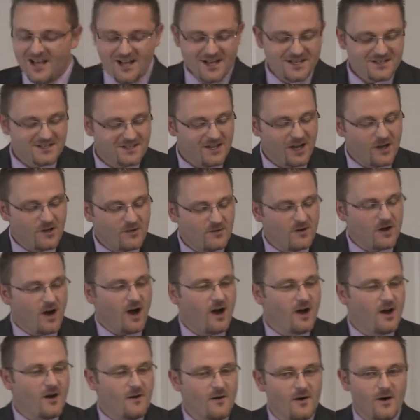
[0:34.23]
So
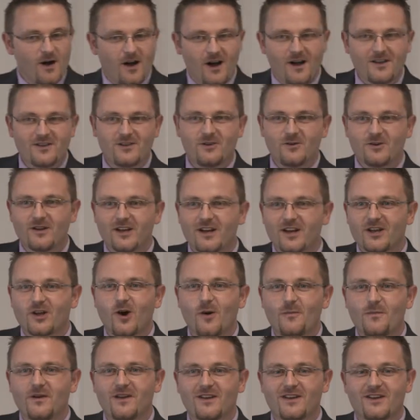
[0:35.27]
you'll get a
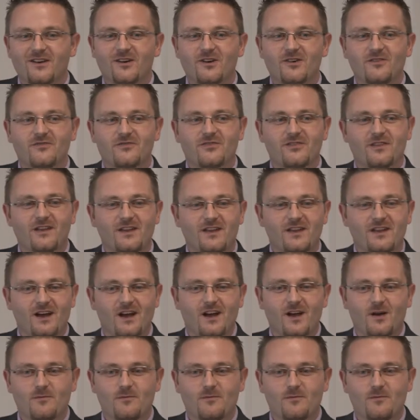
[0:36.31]
copy of the